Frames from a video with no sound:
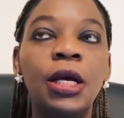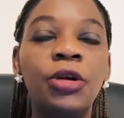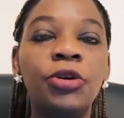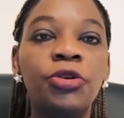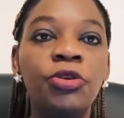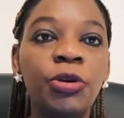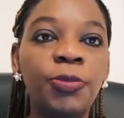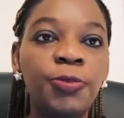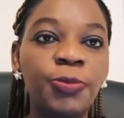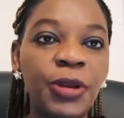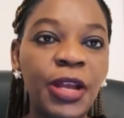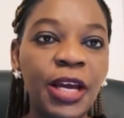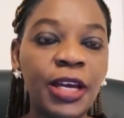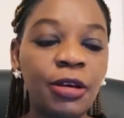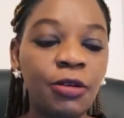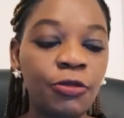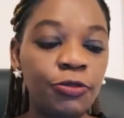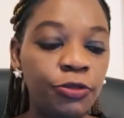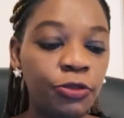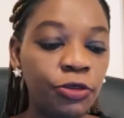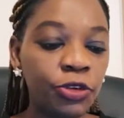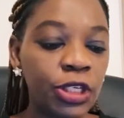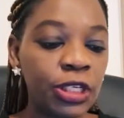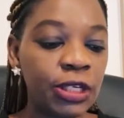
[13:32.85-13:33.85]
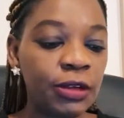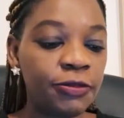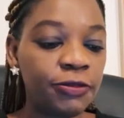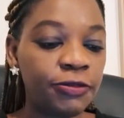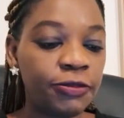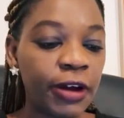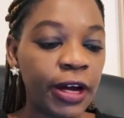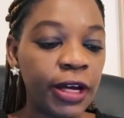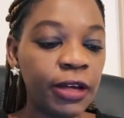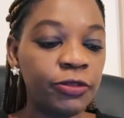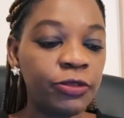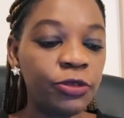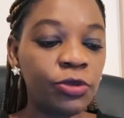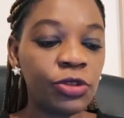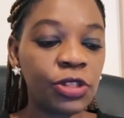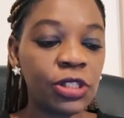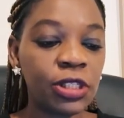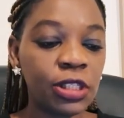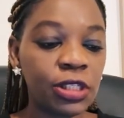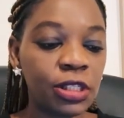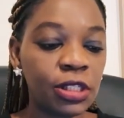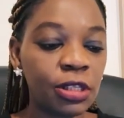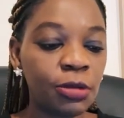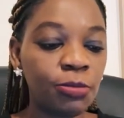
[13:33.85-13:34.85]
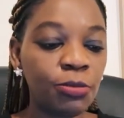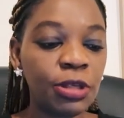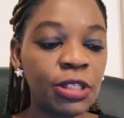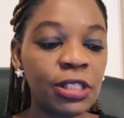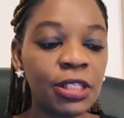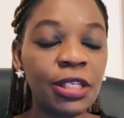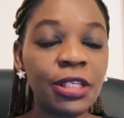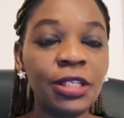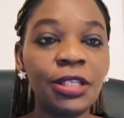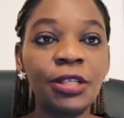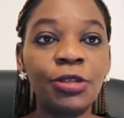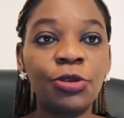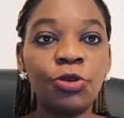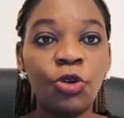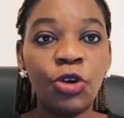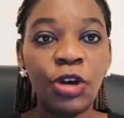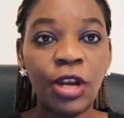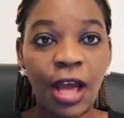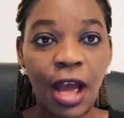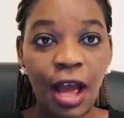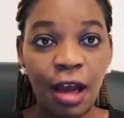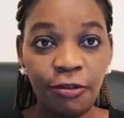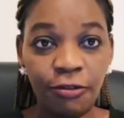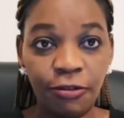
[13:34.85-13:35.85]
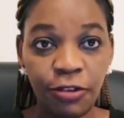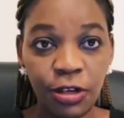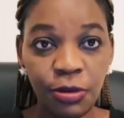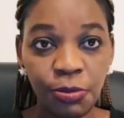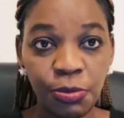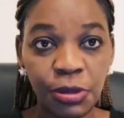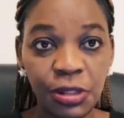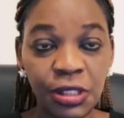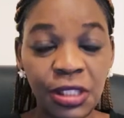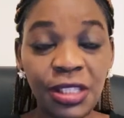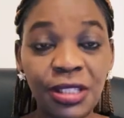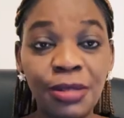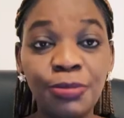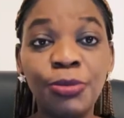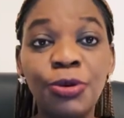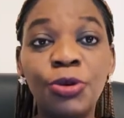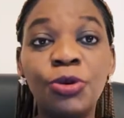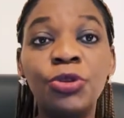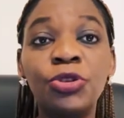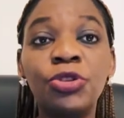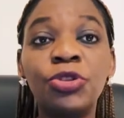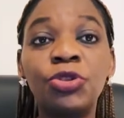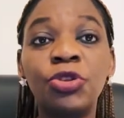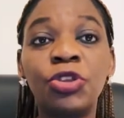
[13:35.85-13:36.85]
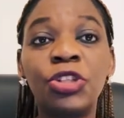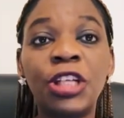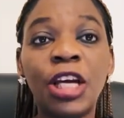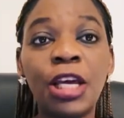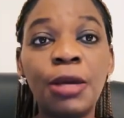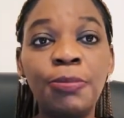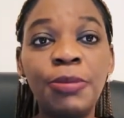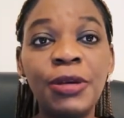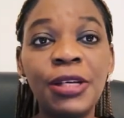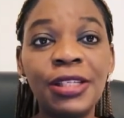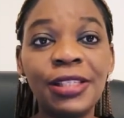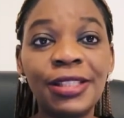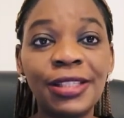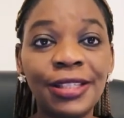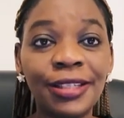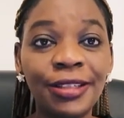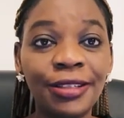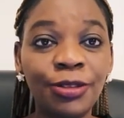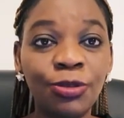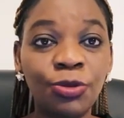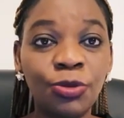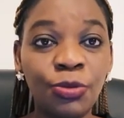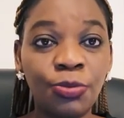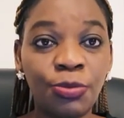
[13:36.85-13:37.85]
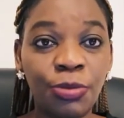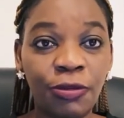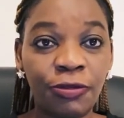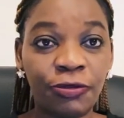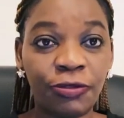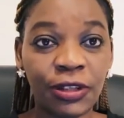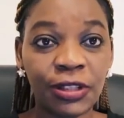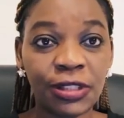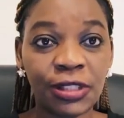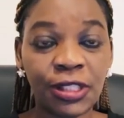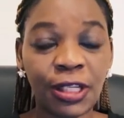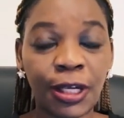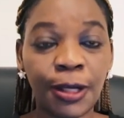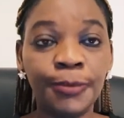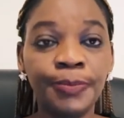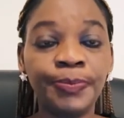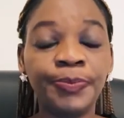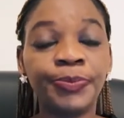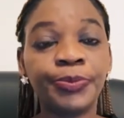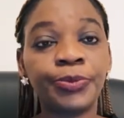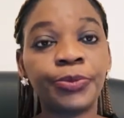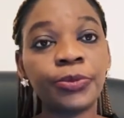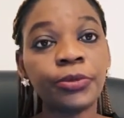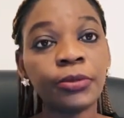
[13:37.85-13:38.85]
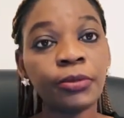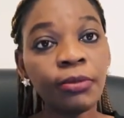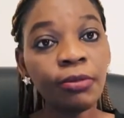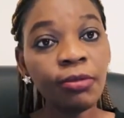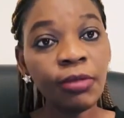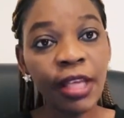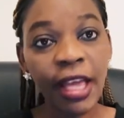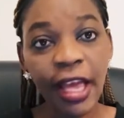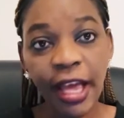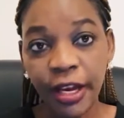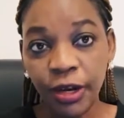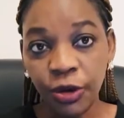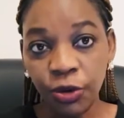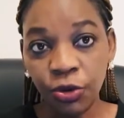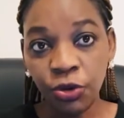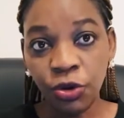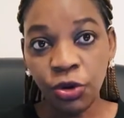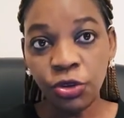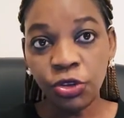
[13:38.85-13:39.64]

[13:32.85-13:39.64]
replying 45 to 60 messages on an average basis, because your typing skills will be faster, and you'll